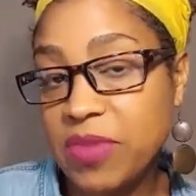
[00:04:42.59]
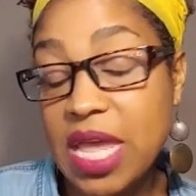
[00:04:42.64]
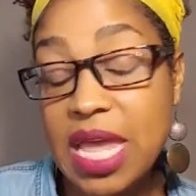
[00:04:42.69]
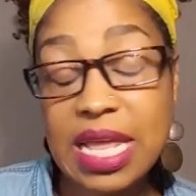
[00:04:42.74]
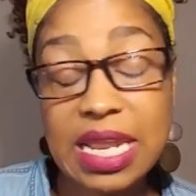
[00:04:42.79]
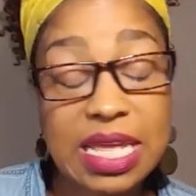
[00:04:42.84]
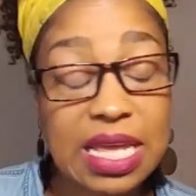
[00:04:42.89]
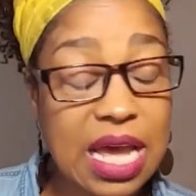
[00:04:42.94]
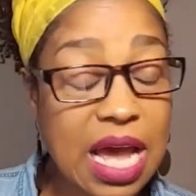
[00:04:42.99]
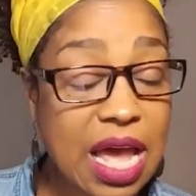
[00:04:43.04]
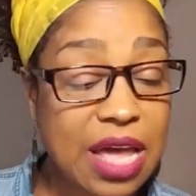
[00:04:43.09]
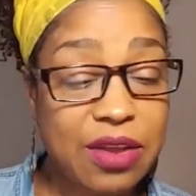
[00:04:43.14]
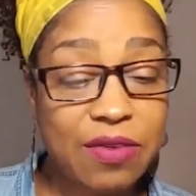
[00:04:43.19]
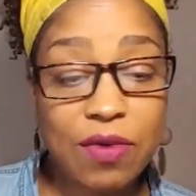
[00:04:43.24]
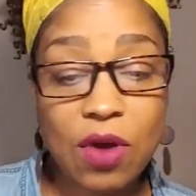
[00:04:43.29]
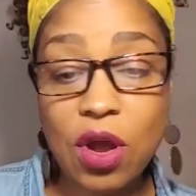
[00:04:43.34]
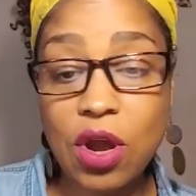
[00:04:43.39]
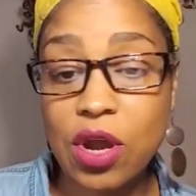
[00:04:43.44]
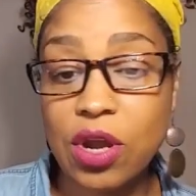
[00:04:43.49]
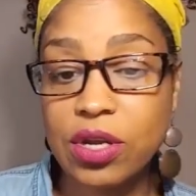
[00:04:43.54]
Any kind of
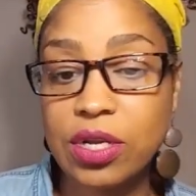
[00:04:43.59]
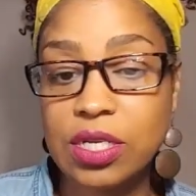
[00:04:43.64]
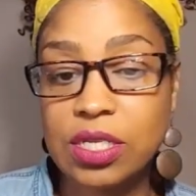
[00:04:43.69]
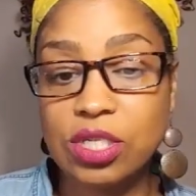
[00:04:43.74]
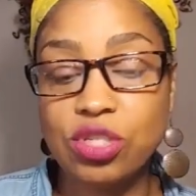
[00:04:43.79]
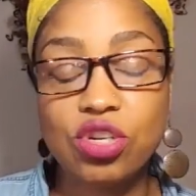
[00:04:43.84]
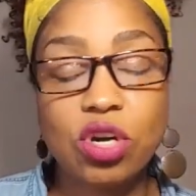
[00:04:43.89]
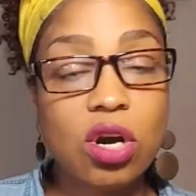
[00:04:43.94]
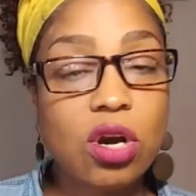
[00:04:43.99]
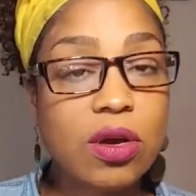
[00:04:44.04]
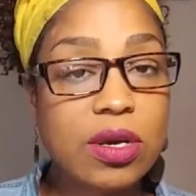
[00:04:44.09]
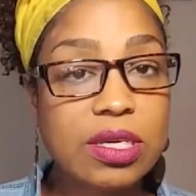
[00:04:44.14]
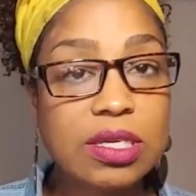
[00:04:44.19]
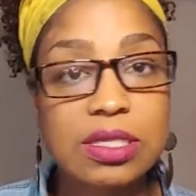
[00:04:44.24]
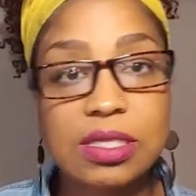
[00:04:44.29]
art, drawing,